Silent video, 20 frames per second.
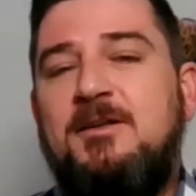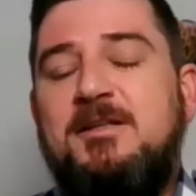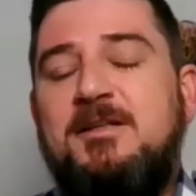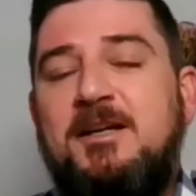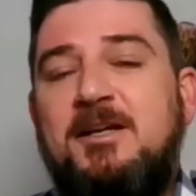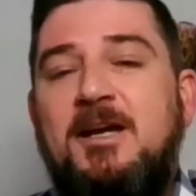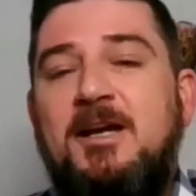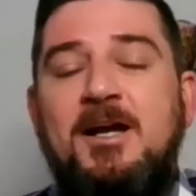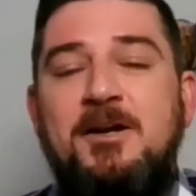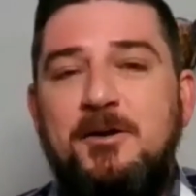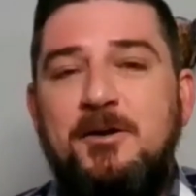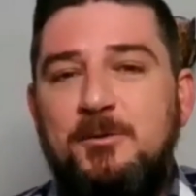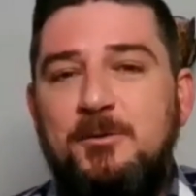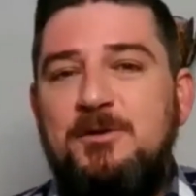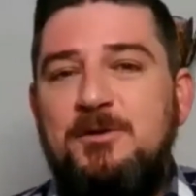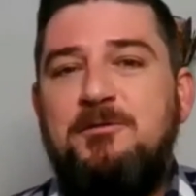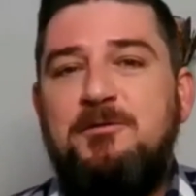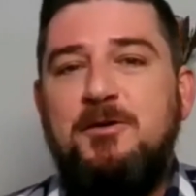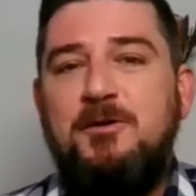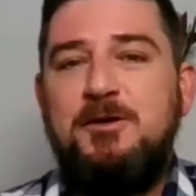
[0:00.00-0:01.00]
Okay. I know
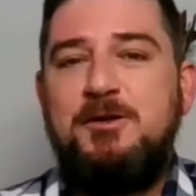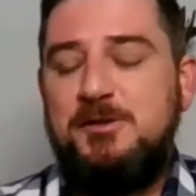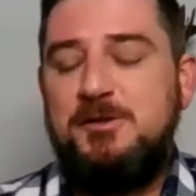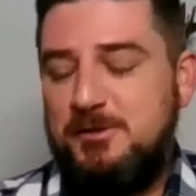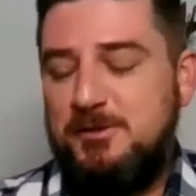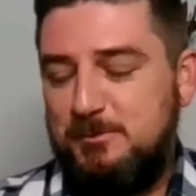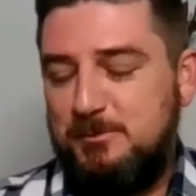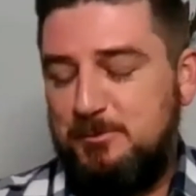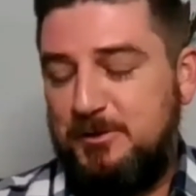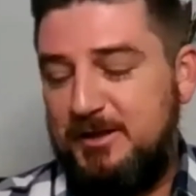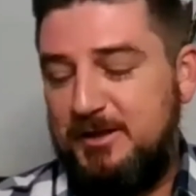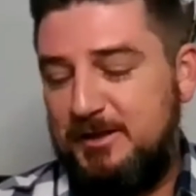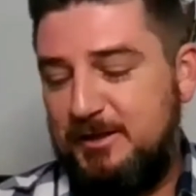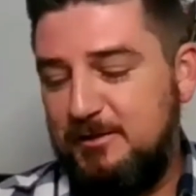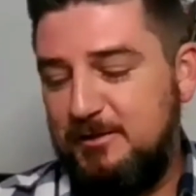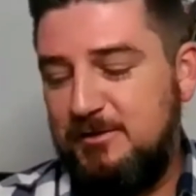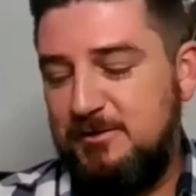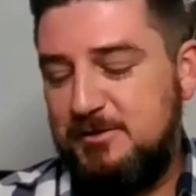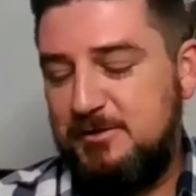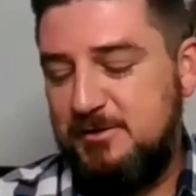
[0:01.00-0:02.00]
we focused completely
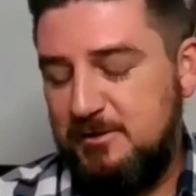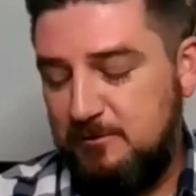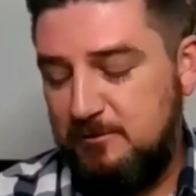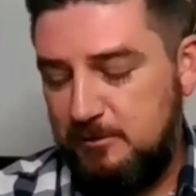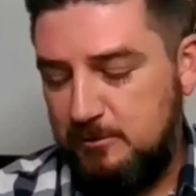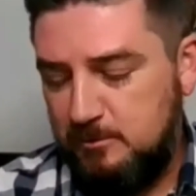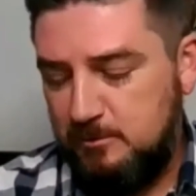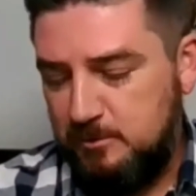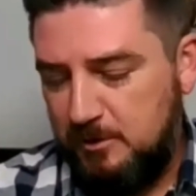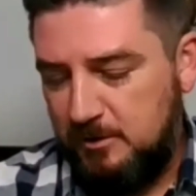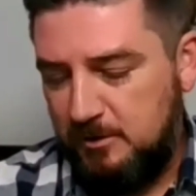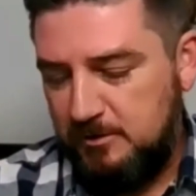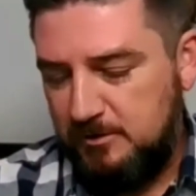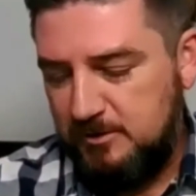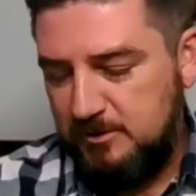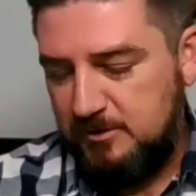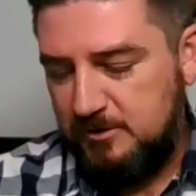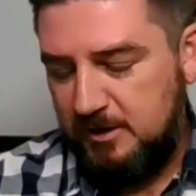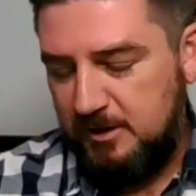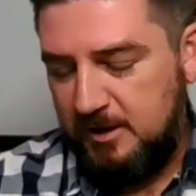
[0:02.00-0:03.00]
on the Sauvignon
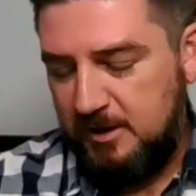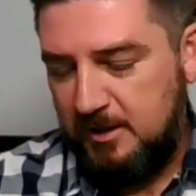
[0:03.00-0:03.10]
Blancs,